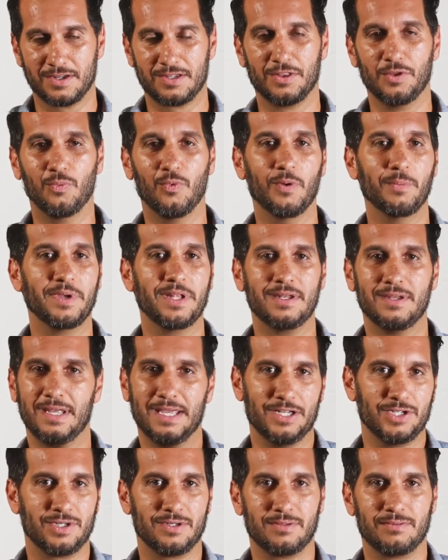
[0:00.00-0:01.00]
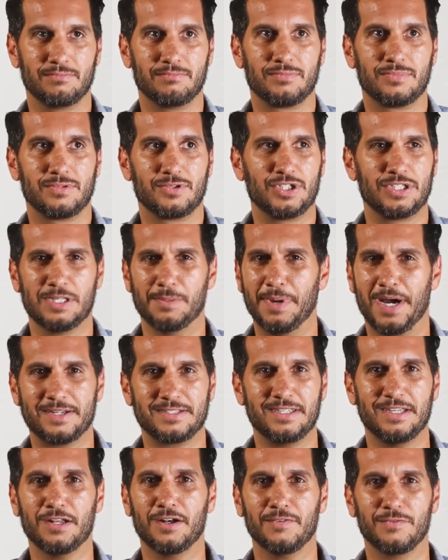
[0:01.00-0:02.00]
to the woman and she's
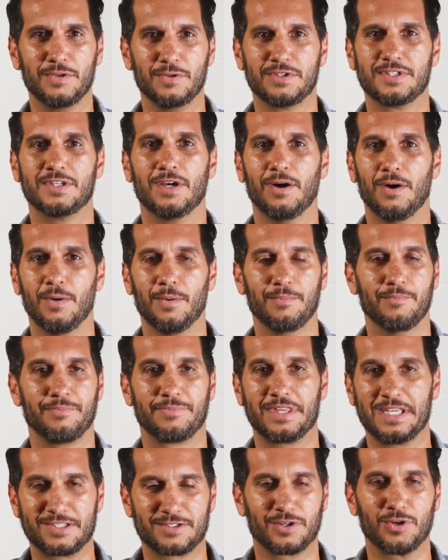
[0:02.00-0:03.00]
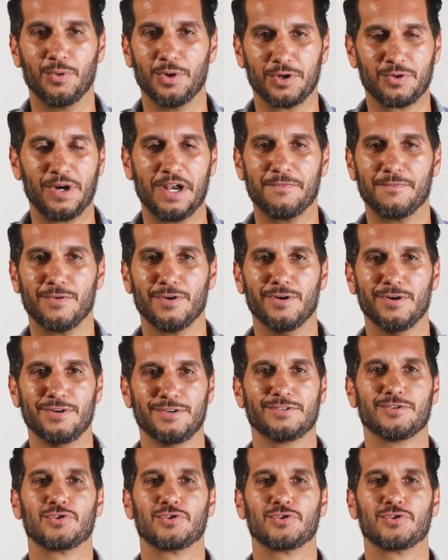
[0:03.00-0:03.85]
about to interview, so things are going great for her.